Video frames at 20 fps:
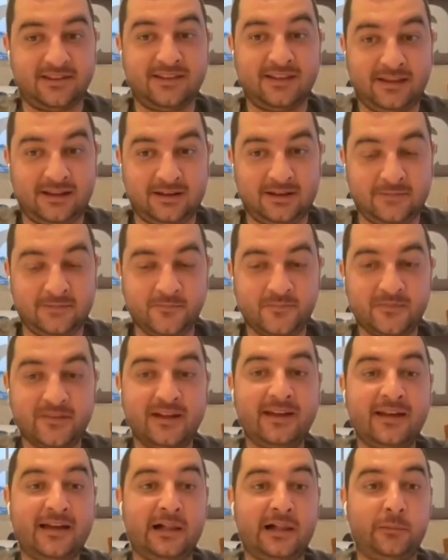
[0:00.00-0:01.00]
Then
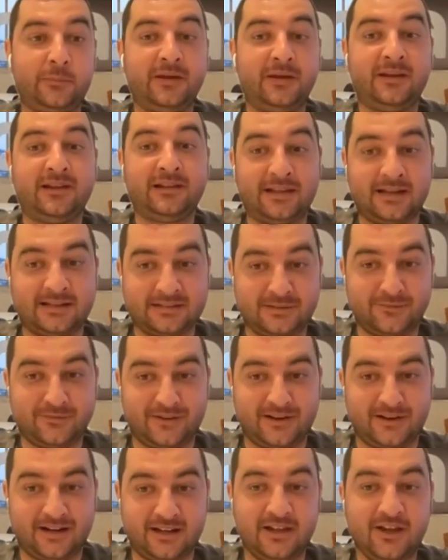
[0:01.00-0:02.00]
helping
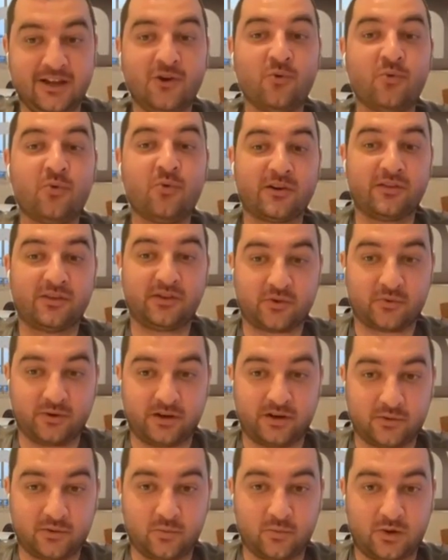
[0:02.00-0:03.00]
classify where are the
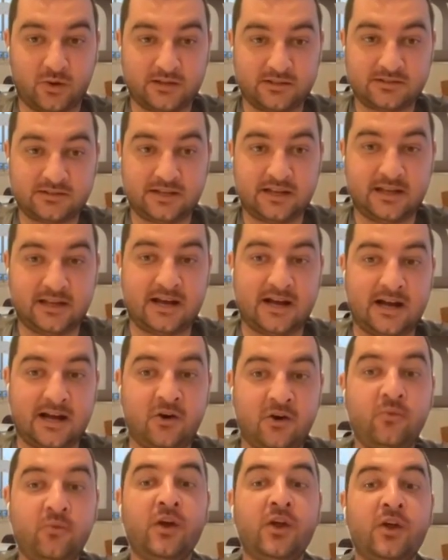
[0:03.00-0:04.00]
critical ones and
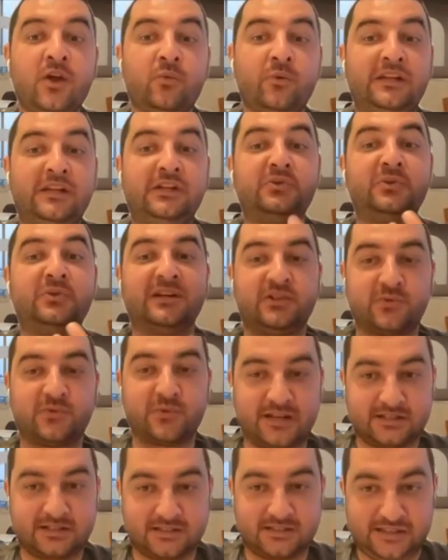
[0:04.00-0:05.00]
how we need to
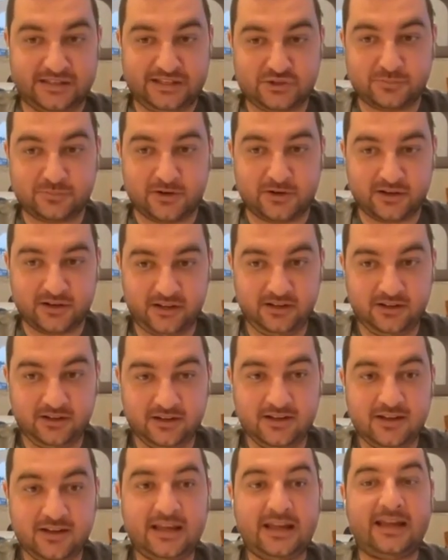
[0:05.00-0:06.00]
address each party.
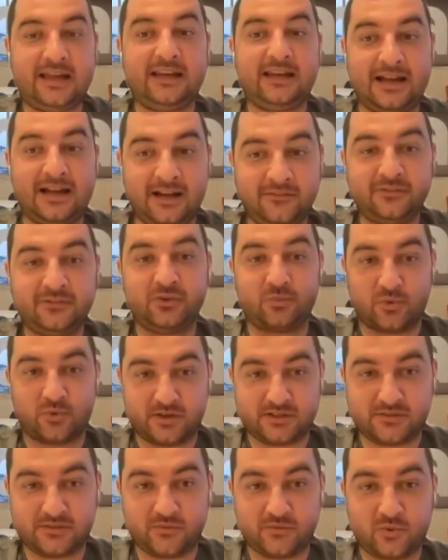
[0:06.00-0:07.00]
And
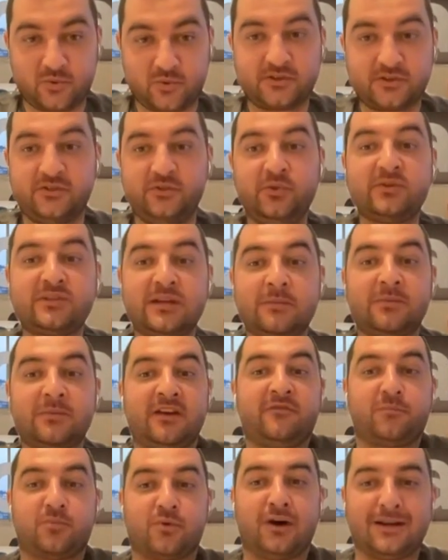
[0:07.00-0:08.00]
afterwards, of course, do some
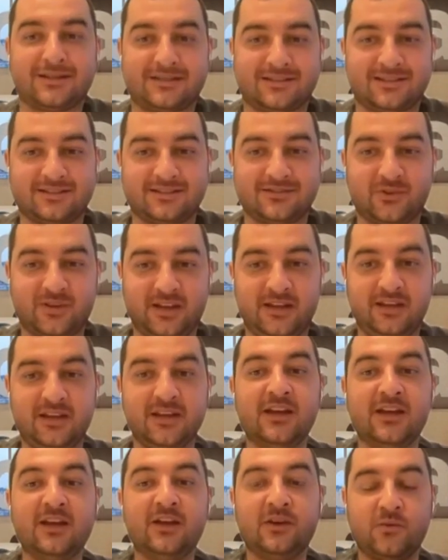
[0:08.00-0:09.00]
kind of process. Okay,
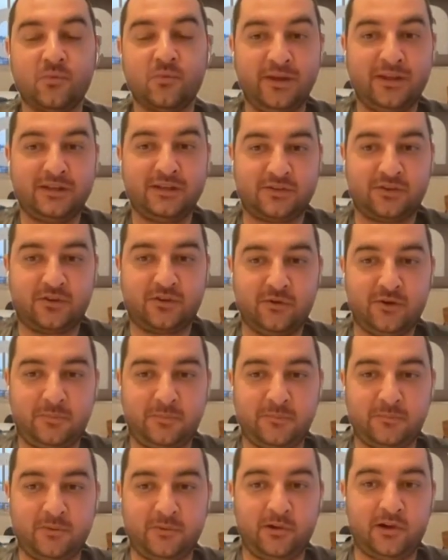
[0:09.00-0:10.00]
we as security
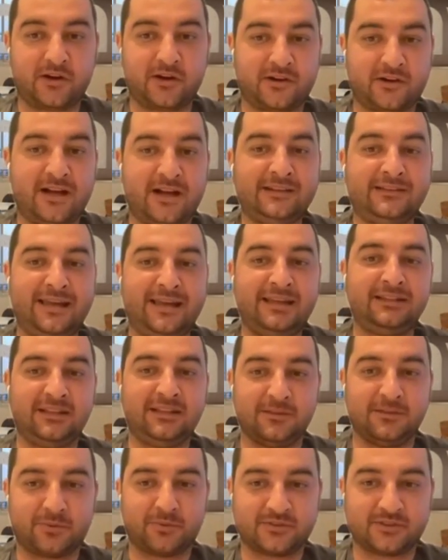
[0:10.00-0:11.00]
people are not
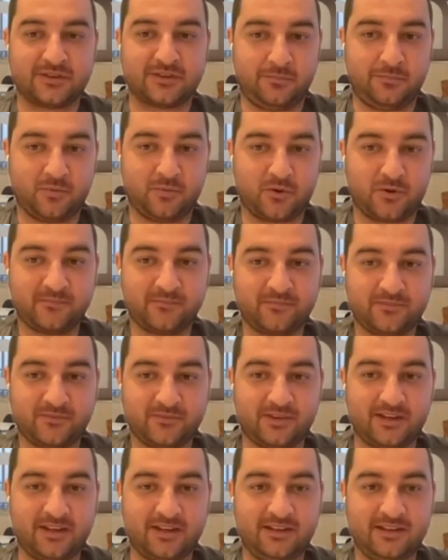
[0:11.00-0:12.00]
gatekeepers anymore.
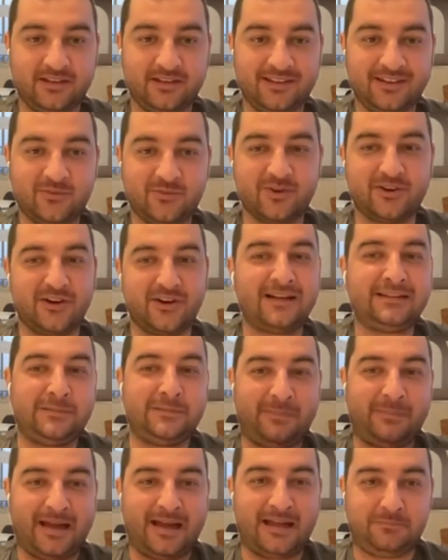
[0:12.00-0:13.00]
Okay, we're not the
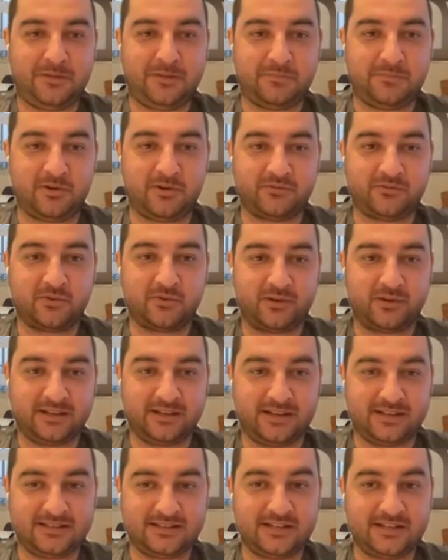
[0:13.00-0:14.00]
bad people of the
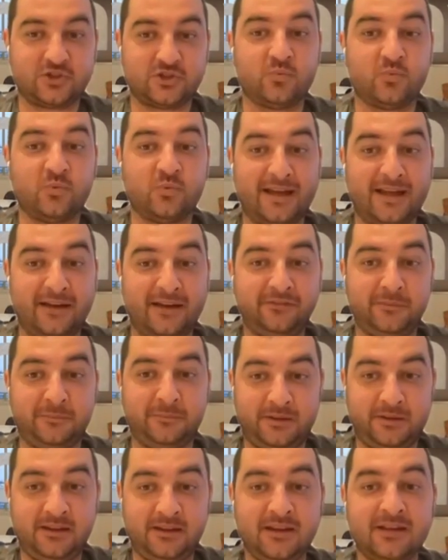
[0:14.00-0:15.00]
organization. We have to
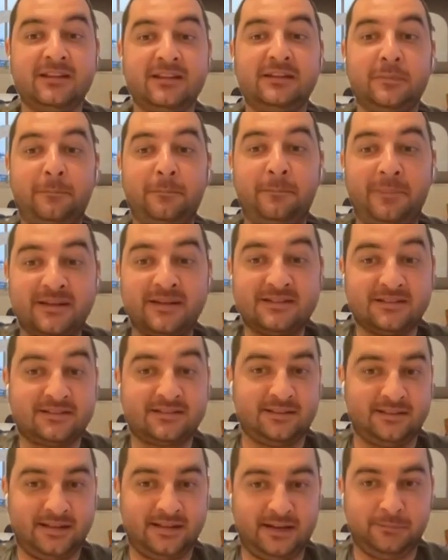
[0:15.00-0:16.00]
be the
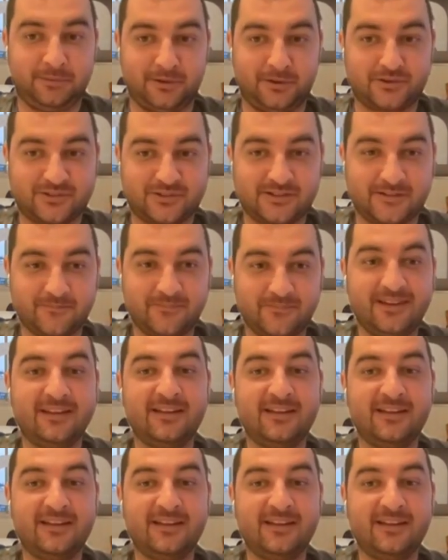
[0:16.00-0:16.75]
business enablers.